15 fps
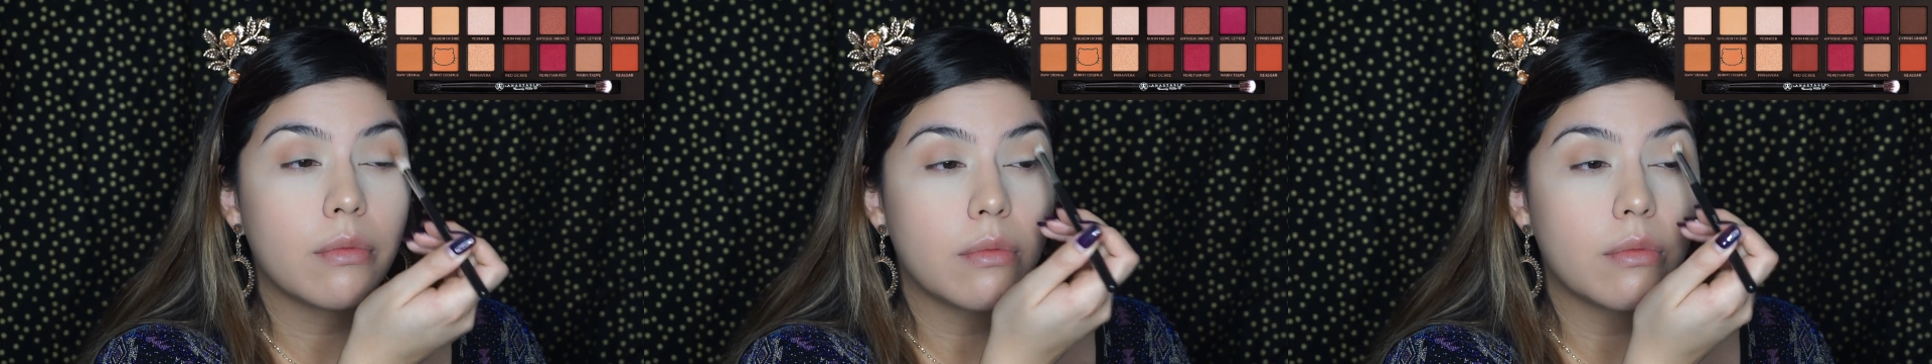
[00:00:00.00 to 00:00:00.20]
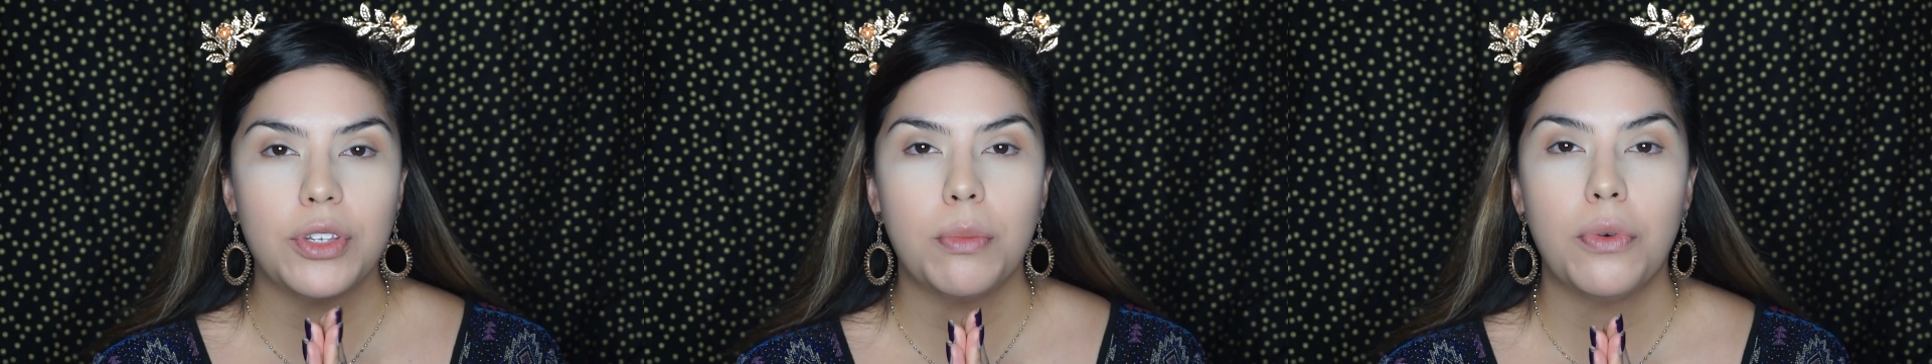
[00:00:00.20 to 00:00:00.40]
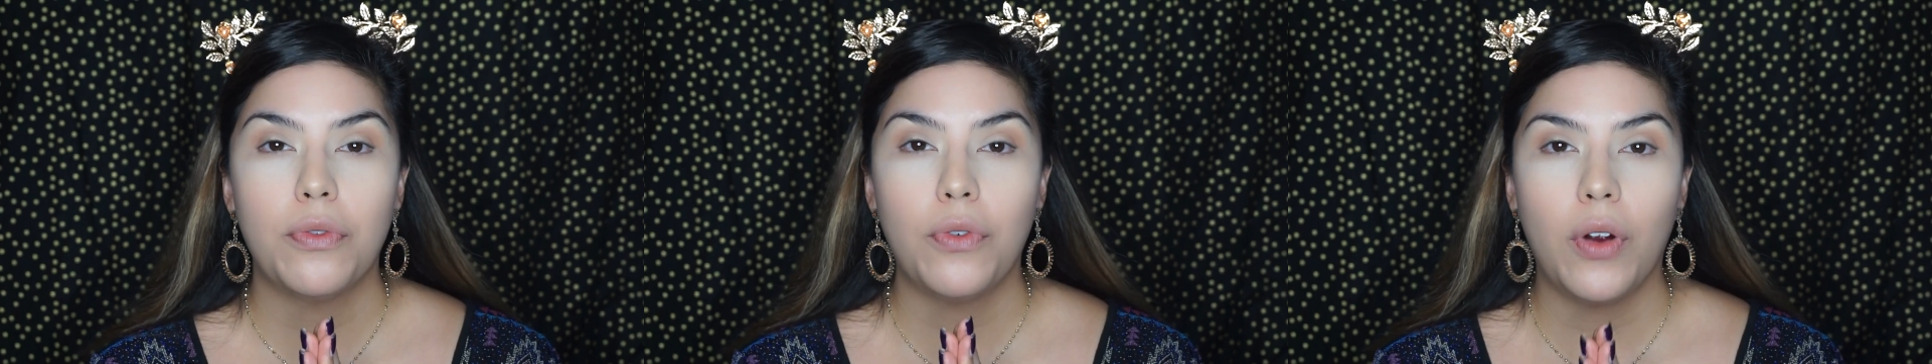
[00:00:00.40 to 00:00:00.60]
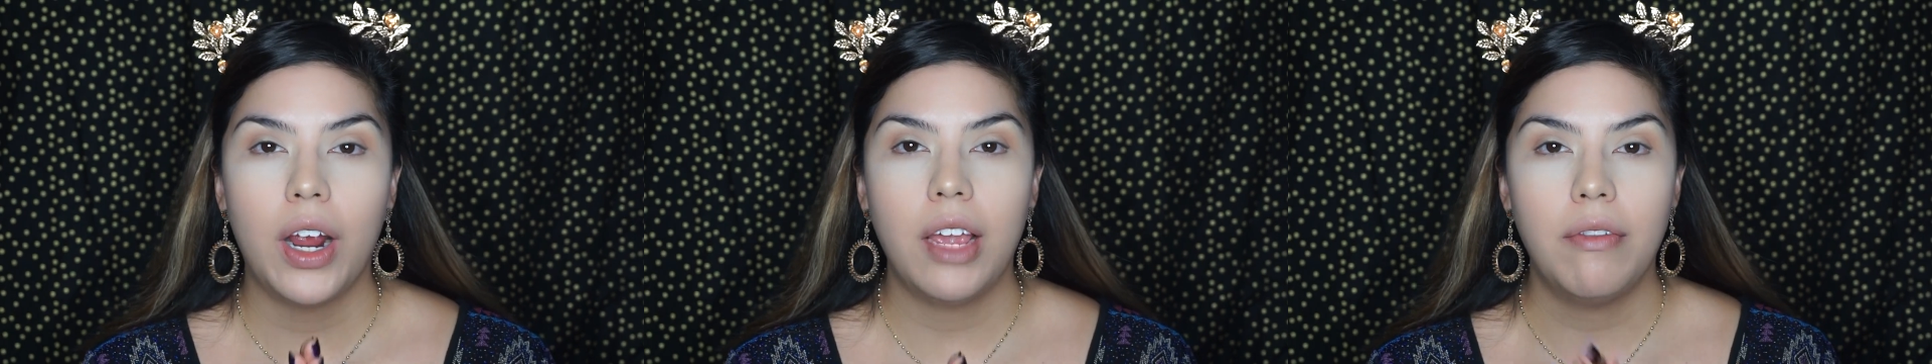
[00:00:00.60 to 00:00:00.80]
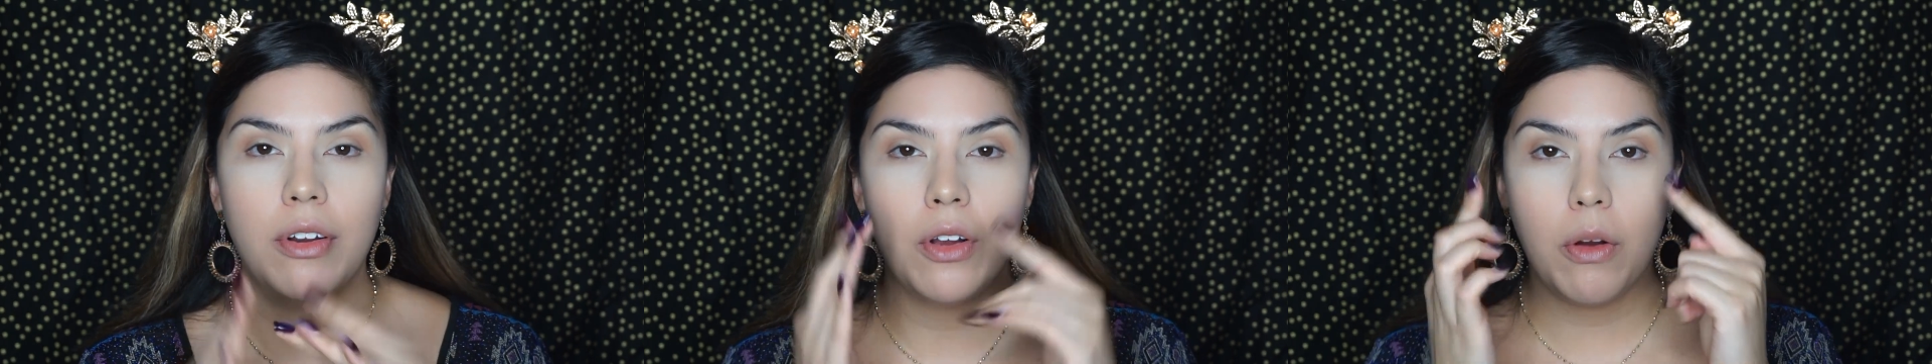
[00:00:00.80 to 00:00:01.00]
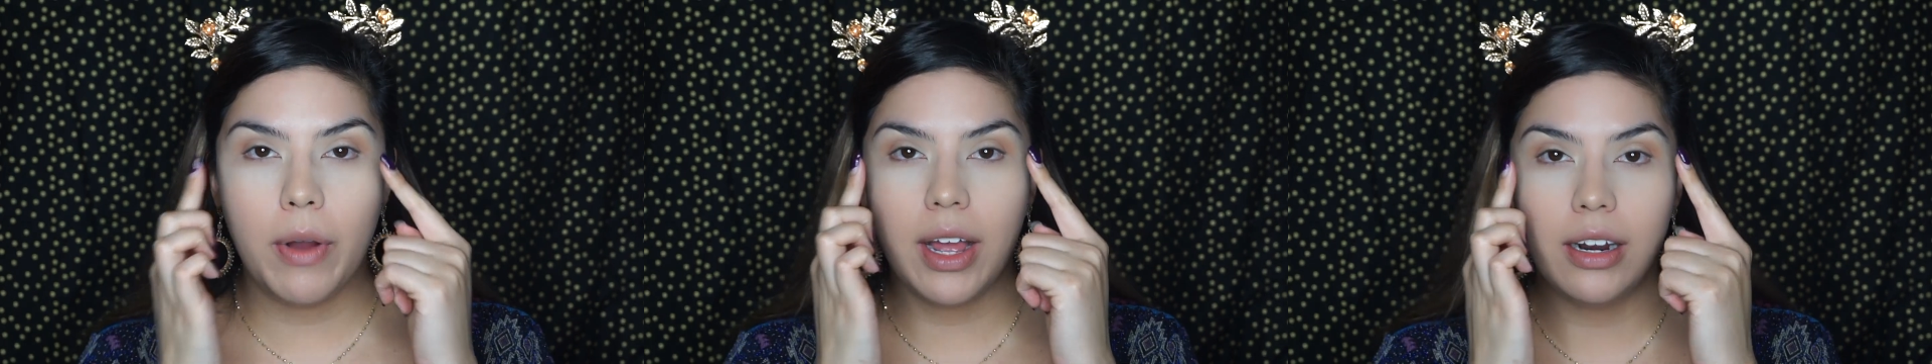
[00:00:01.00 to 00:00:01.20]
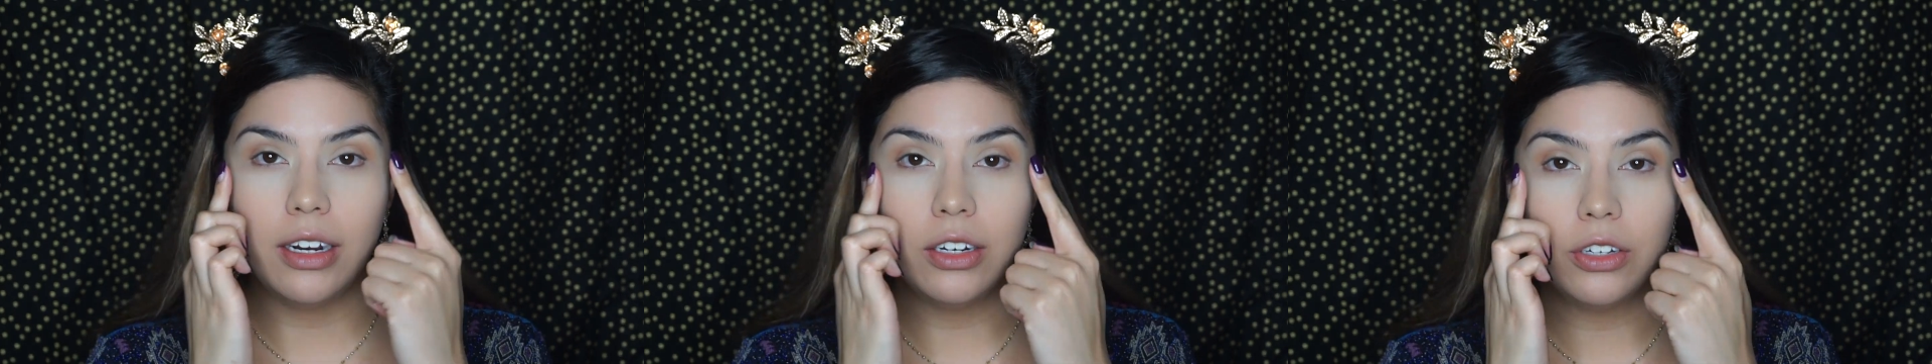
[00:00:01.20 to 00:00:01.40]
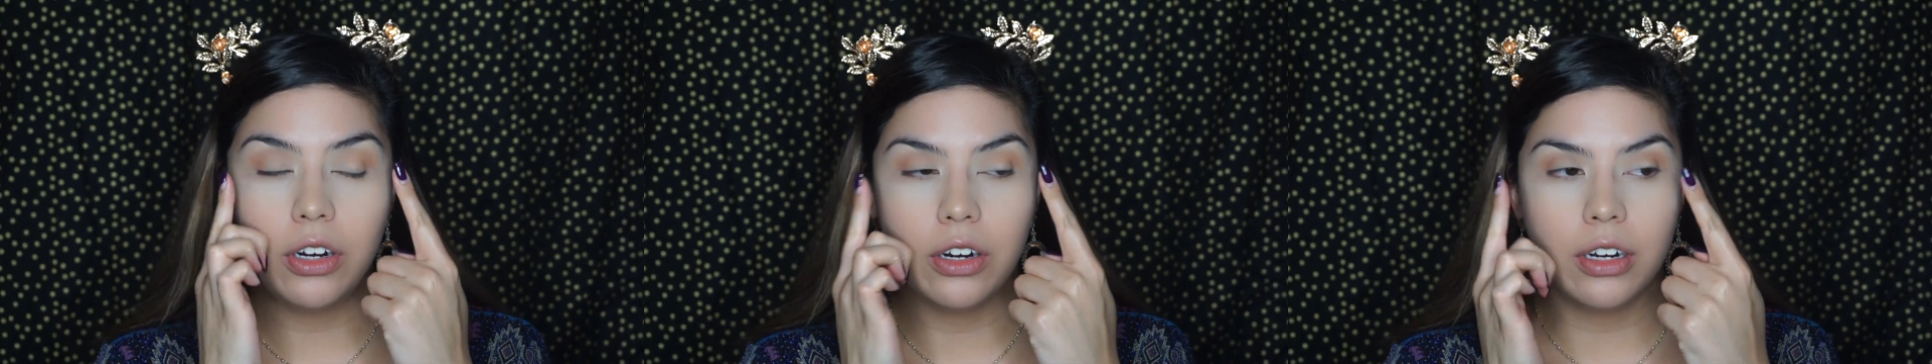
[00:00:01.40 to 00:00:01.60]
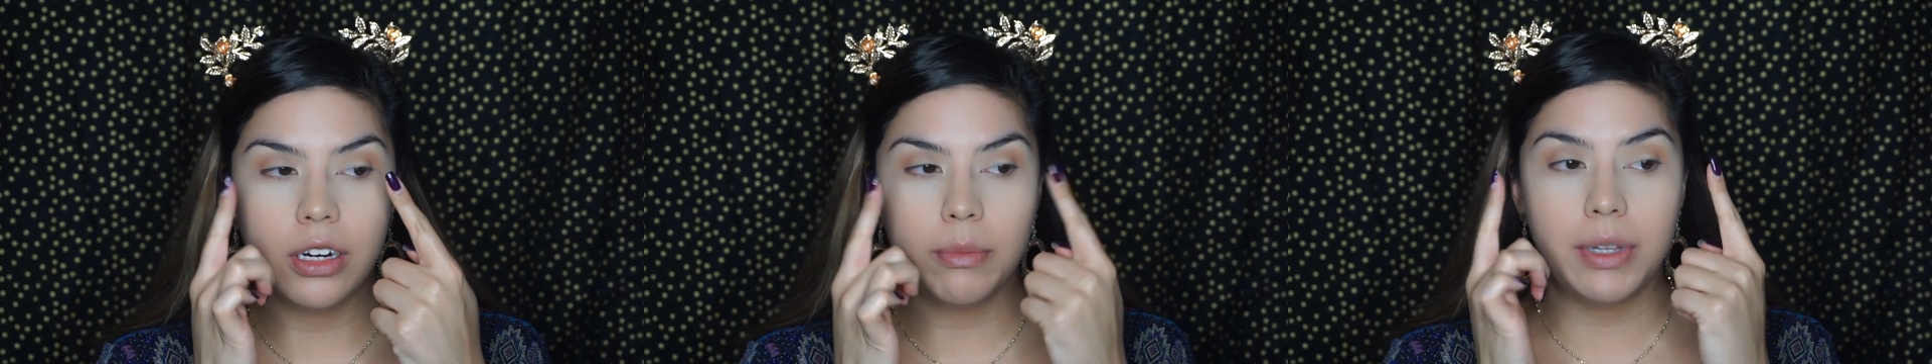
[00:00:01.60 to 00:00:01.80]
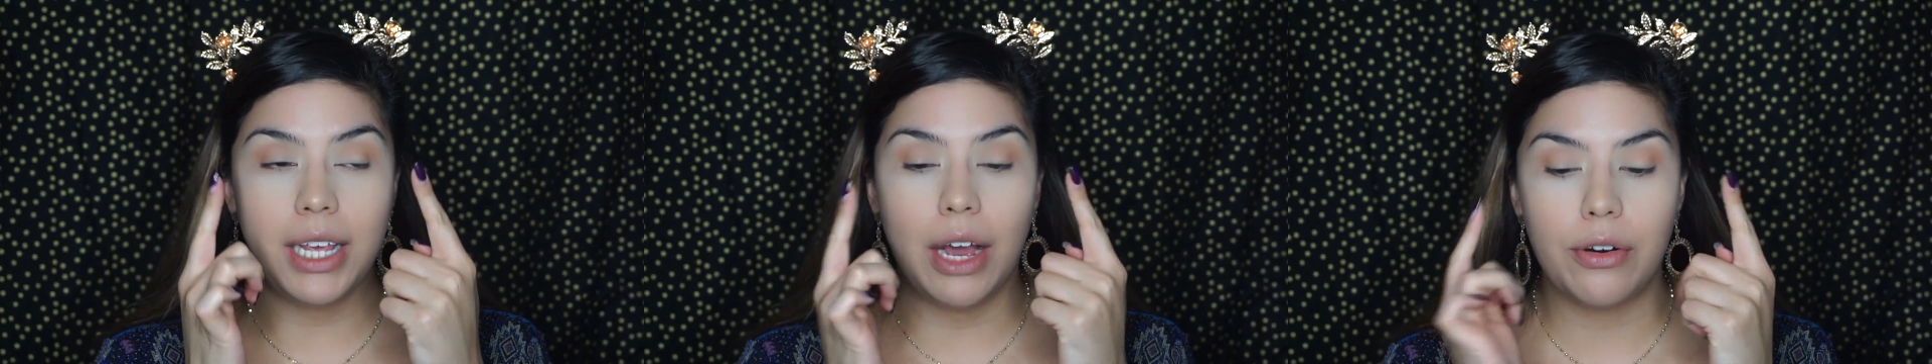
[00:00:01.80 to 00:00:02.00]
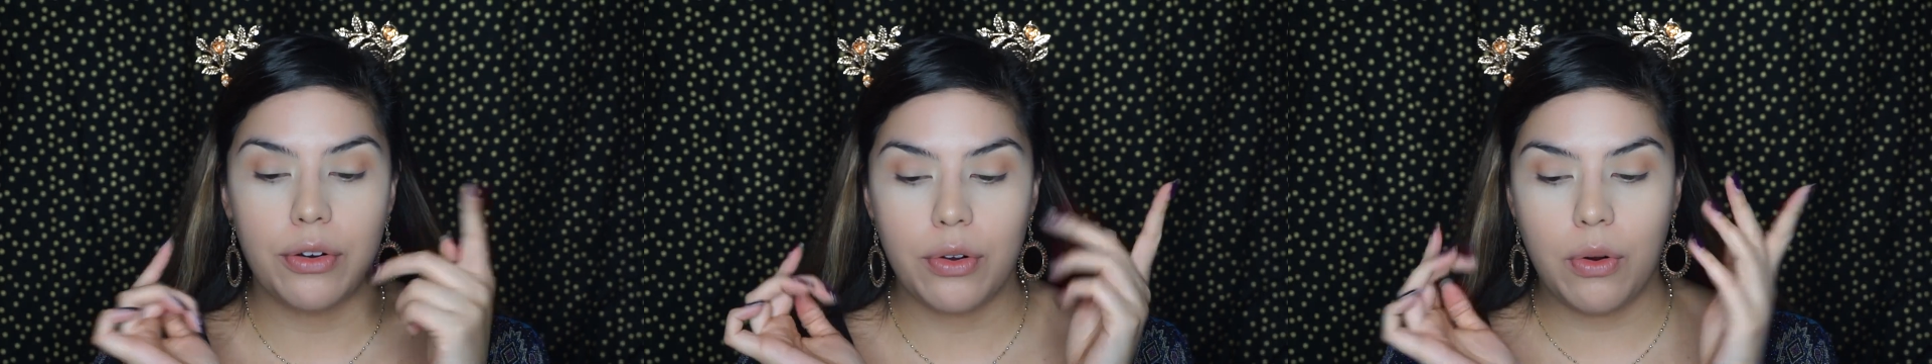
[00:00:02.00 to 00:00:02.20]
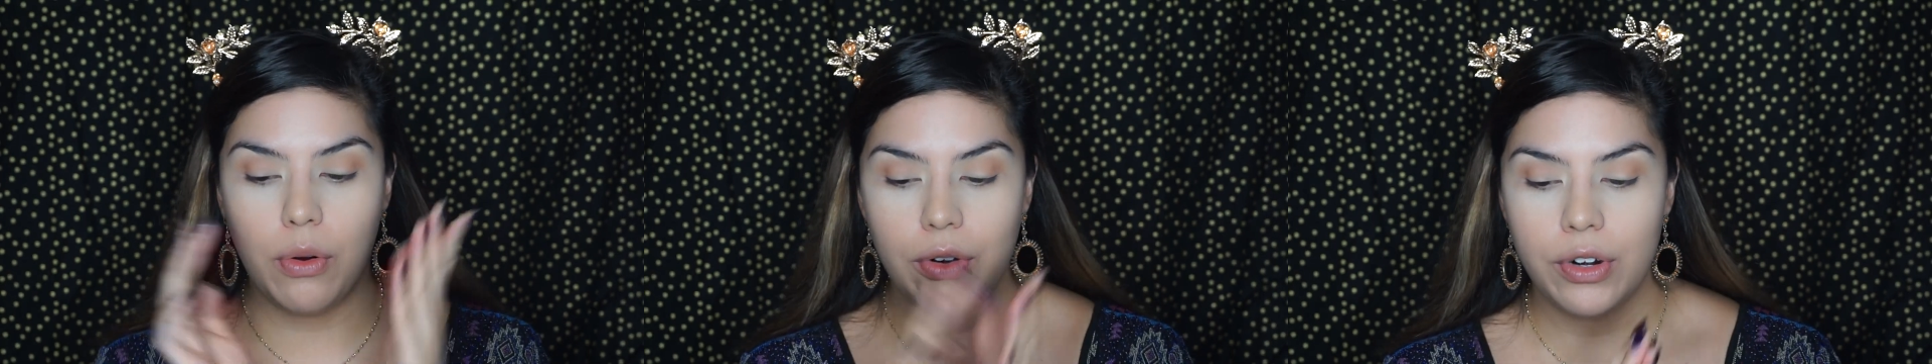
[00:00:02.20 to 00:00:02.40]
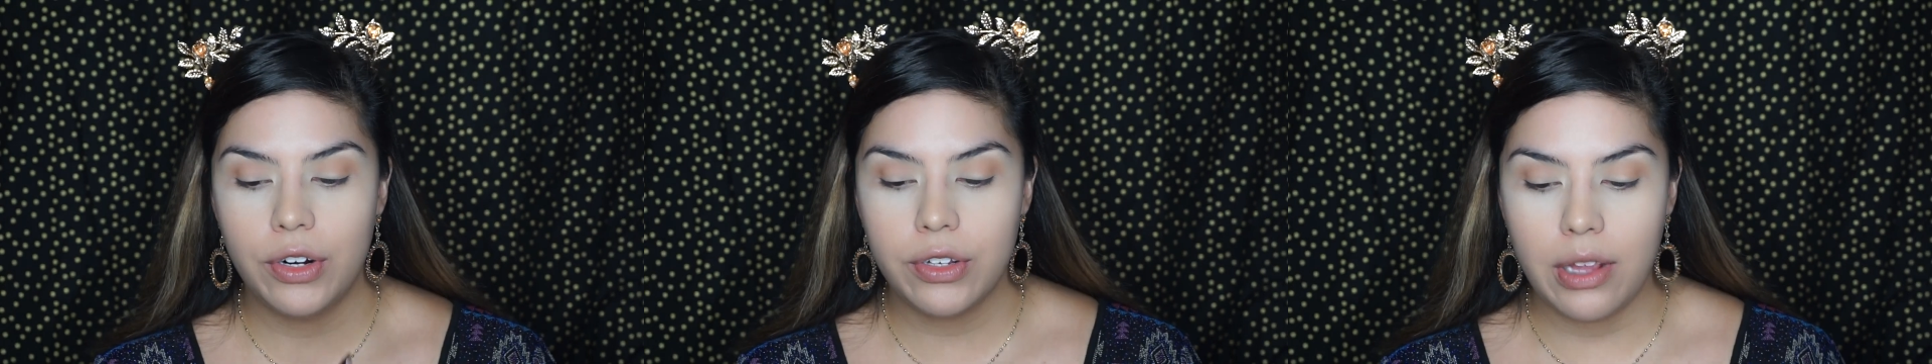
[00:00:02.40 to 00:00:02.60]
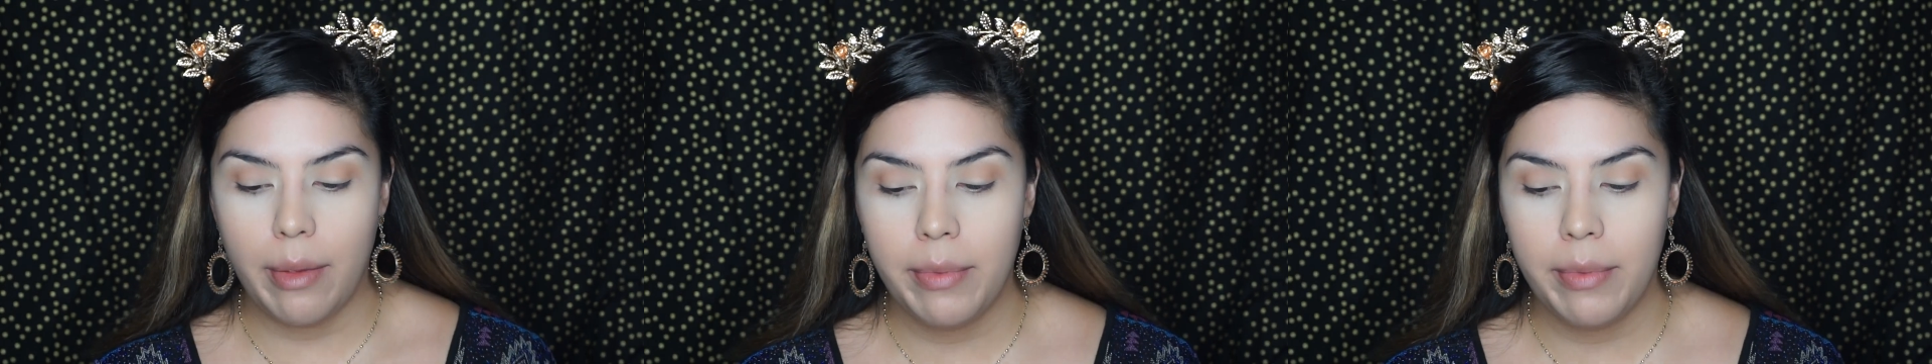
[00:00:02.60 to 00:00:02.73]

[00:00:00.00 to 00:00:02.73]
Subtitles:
So before I even go ahead and darken up the outer corners,